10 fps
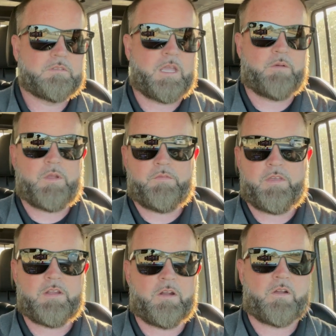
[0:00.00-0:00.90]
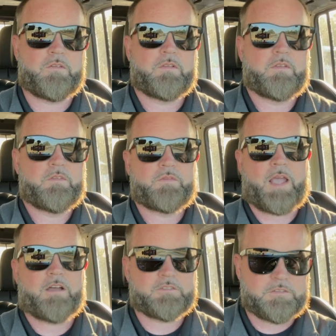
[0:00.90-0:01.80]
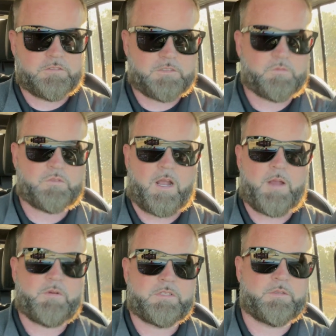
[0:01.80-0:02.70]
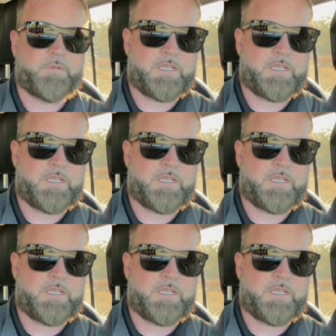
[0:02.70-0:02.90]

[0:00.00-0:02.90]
that we've hit our 1,000 subscribers and we